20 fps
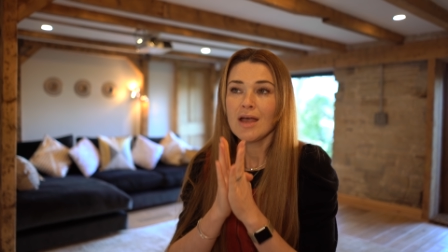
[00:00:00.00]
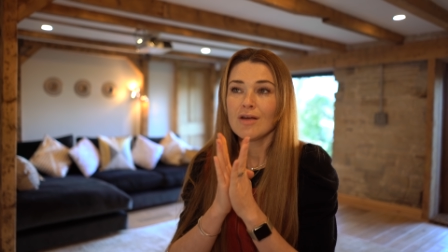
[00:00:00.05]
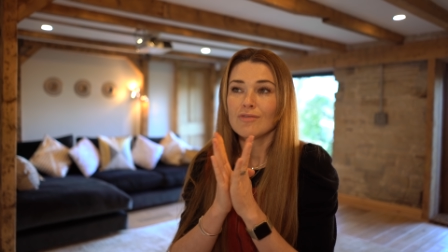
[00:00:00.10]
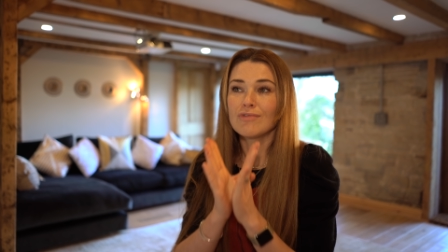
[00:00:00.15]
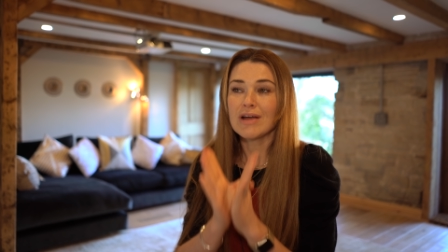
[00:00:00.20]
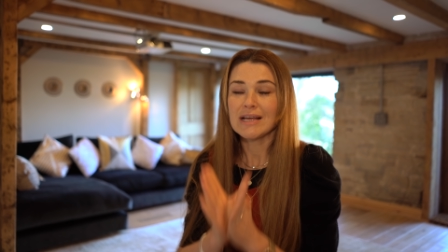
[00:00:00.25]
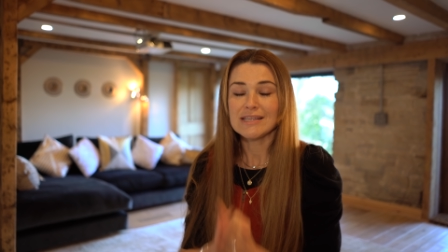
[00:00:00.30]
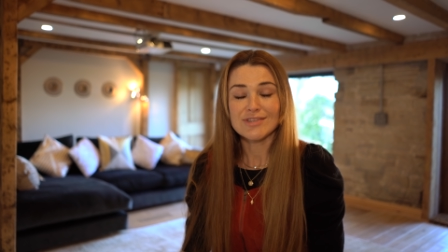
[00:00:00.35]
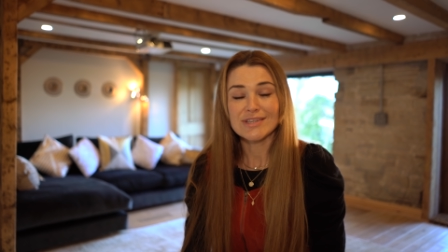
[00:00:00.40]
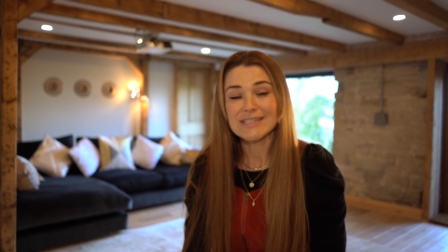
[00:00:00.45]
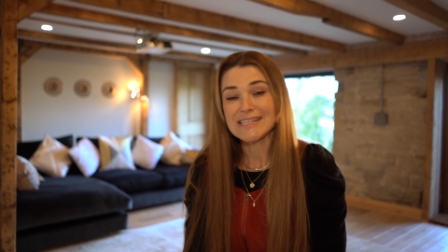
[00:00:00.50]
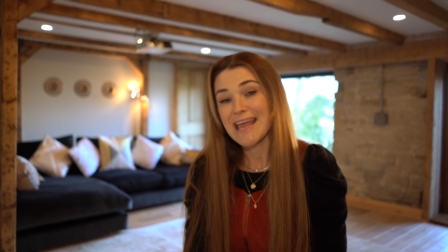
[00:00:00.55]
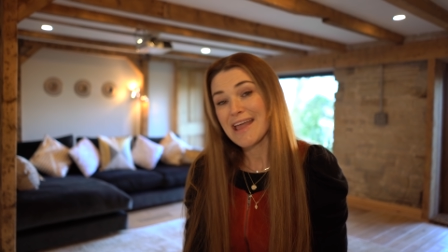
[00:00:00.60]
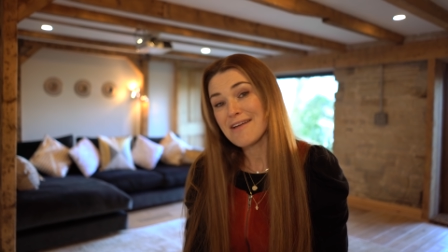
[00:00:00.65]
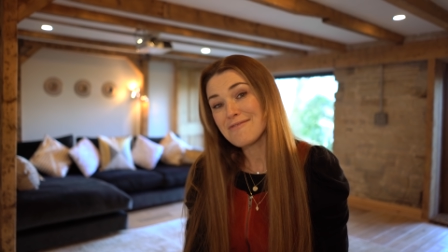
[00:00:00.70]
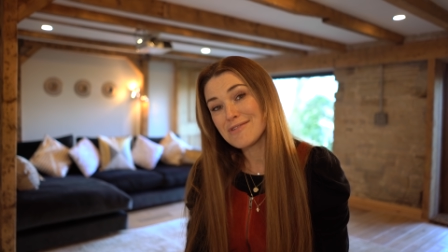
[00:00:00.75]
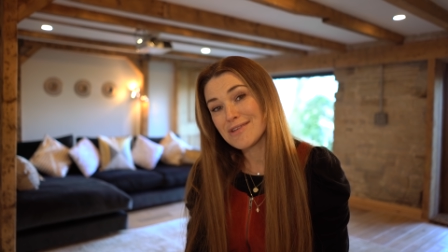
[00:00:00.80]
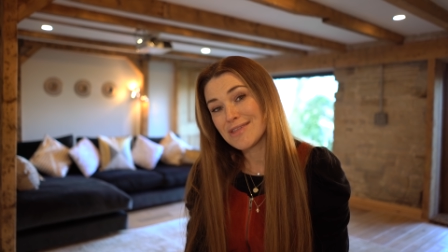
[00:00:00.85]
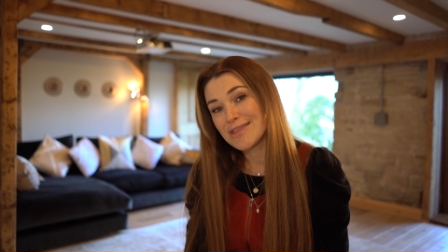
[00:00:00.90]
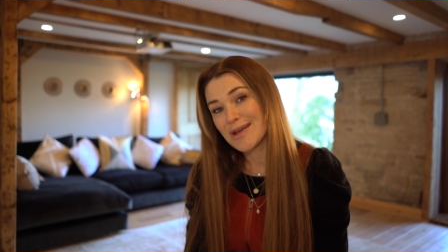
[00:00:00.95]
Right, so that's
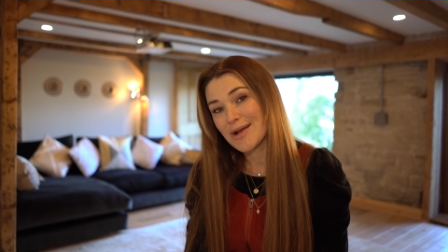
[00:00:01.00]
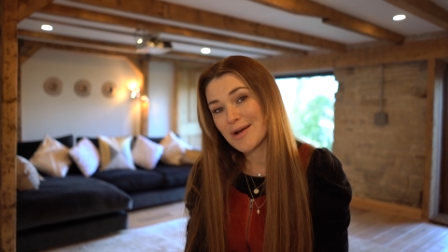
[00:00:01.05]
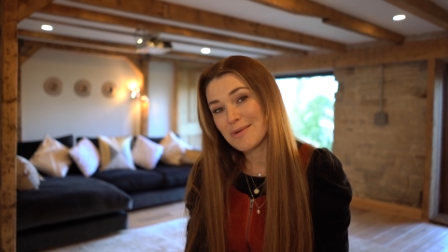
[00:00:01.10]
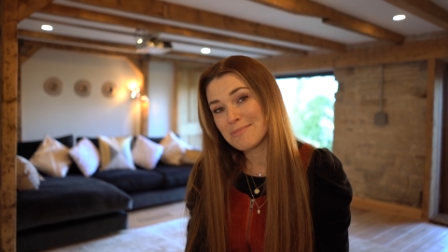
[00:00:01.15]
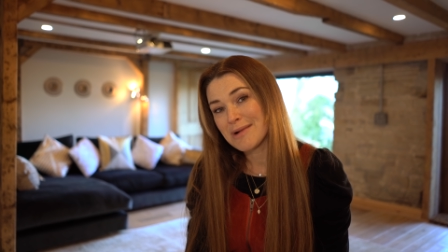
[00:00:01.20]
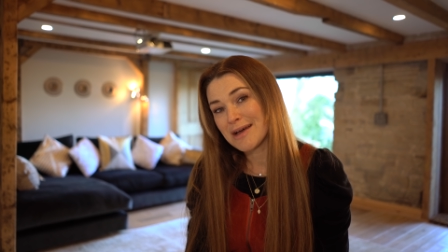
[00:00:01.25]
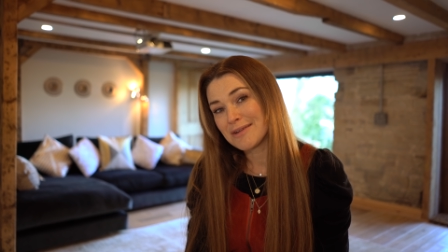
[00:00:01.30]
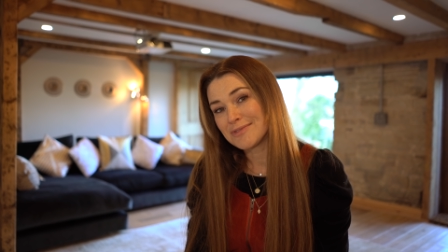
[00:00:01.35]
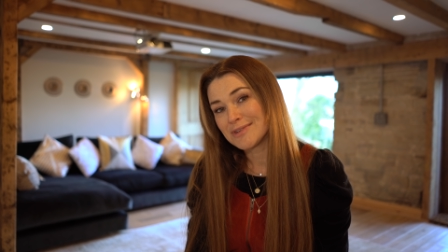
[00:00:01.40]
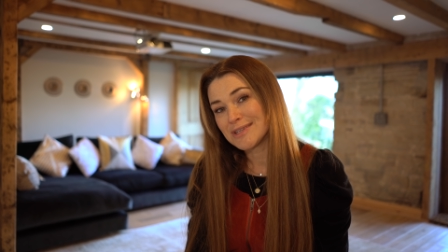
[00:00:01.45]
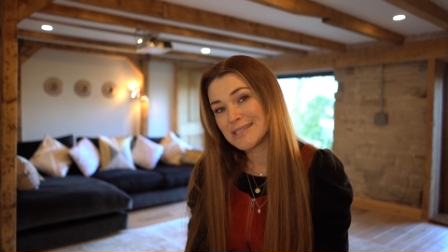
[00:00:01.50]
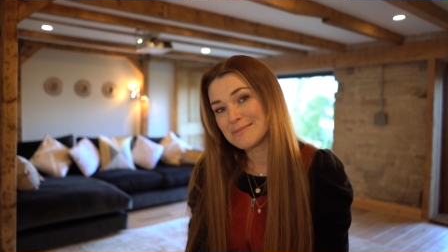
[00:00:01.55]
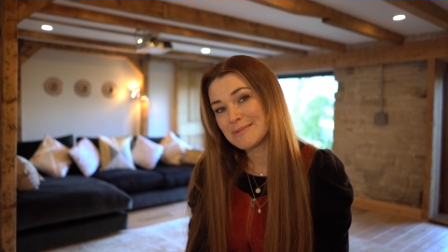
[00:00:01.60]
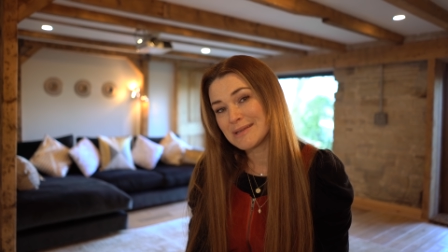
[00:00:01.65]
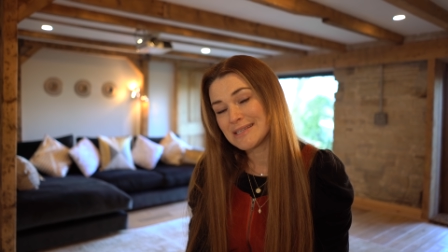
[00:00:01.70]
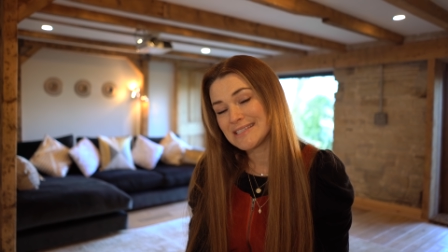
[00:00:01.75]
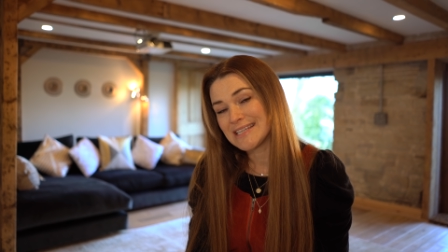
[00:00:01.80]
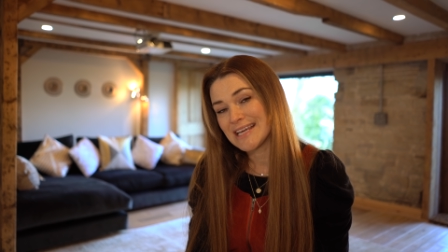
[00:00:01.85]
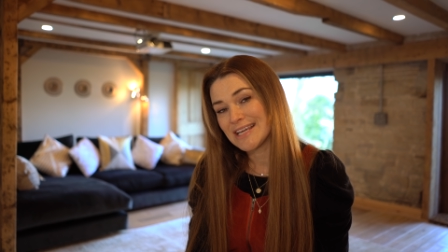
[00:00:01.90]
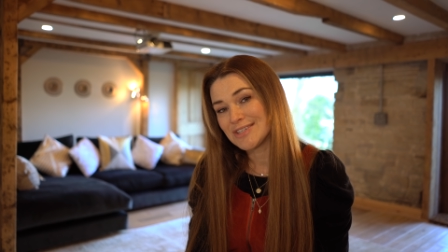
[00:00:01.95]
everything on mindfulness
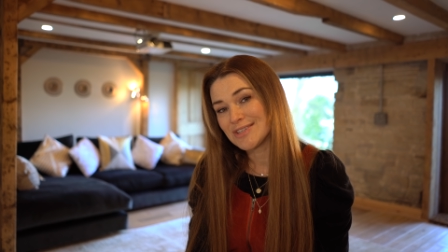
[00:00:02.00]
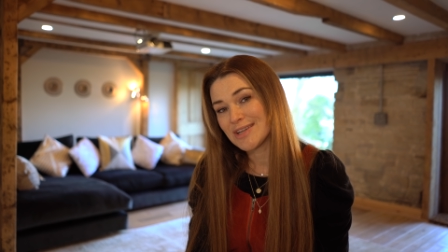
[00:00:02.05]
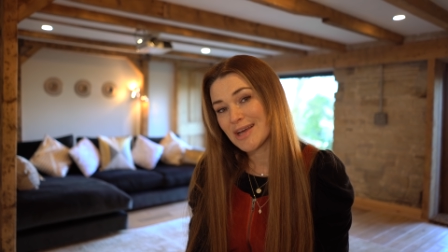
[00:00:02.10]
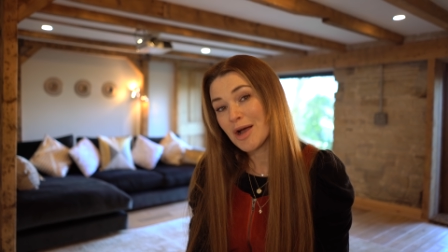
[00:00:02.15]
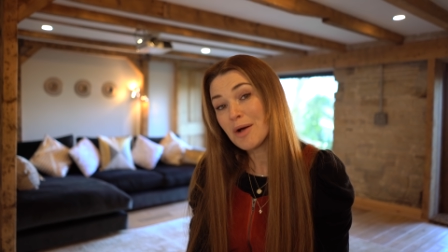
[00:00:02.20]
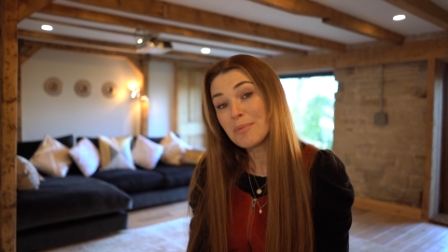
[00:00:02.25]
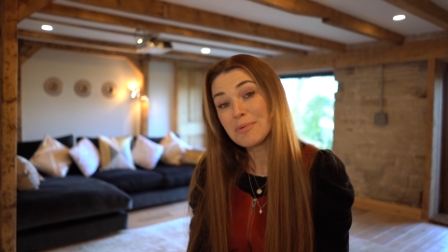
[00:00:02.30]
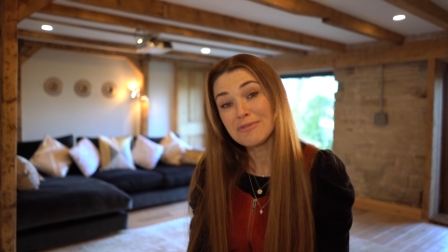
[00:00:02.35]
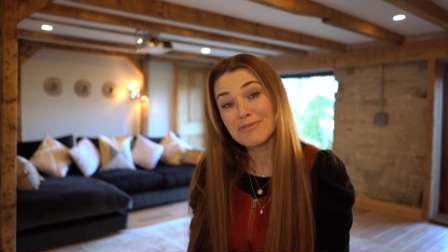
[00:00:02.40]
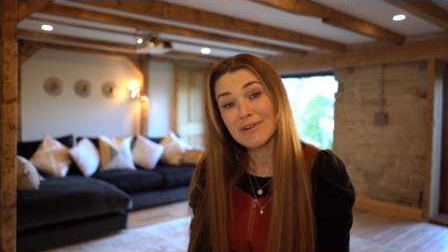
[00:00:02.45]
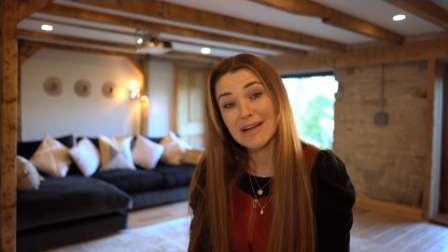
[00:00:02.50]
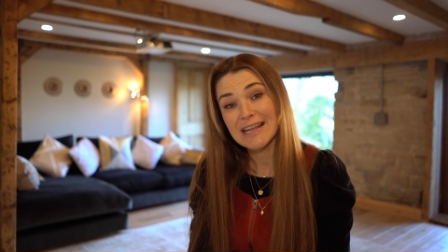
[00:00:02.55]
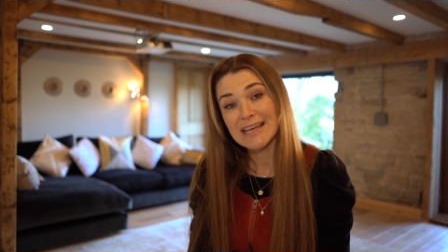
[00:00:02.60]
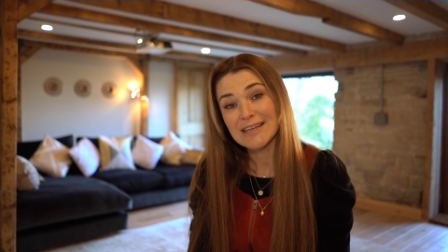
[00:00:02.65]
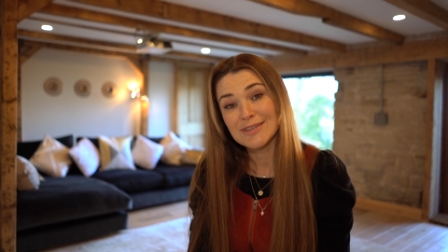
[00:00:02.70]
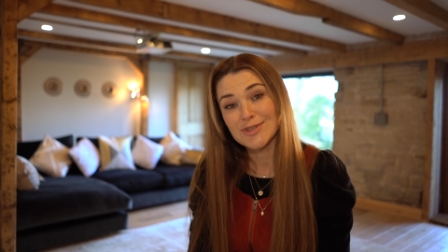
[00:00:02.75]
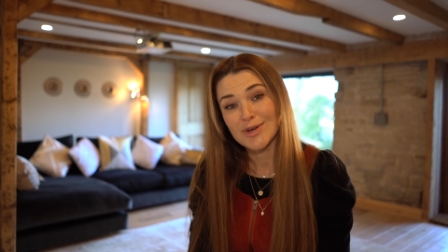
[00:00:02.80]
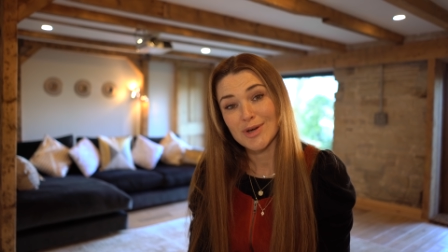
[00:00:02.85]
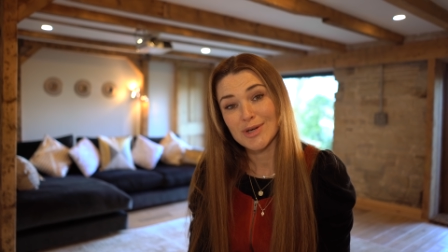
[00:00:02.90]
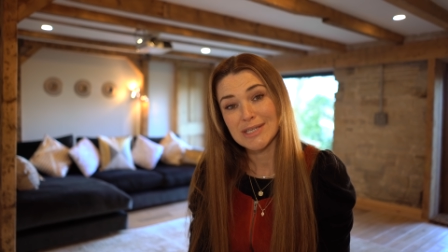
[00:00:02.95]
meditation. I hope you really
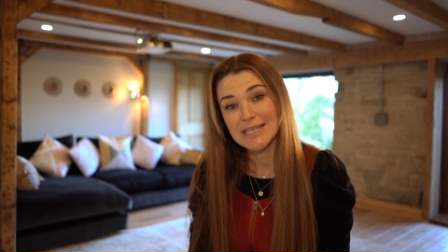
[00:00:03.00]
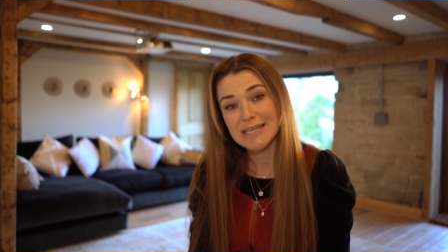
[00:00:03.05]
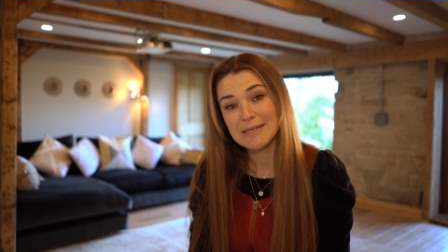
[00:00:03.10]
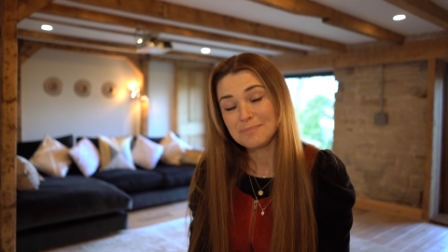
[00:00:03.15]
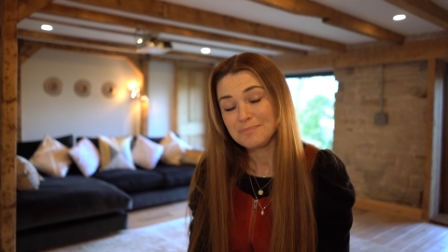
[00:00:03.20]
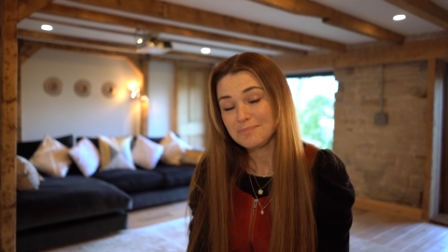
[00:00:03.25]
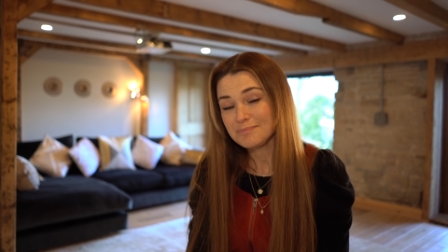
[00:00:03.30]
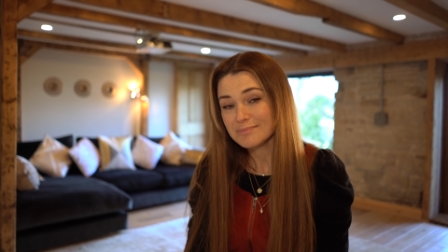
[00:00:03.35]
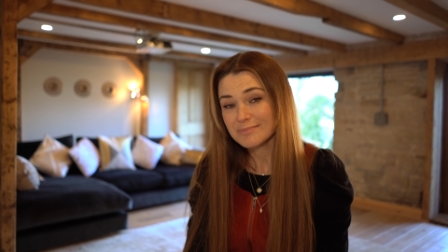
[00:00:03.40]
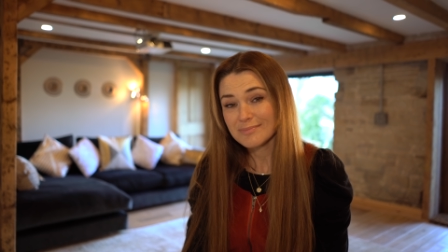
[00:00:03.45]
enjoyed it.